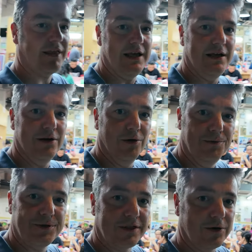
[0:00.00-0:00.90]

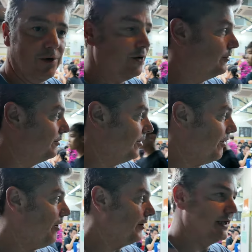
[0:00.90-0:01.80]
single store
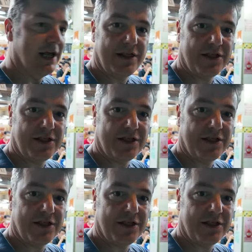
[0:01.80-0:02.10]
on this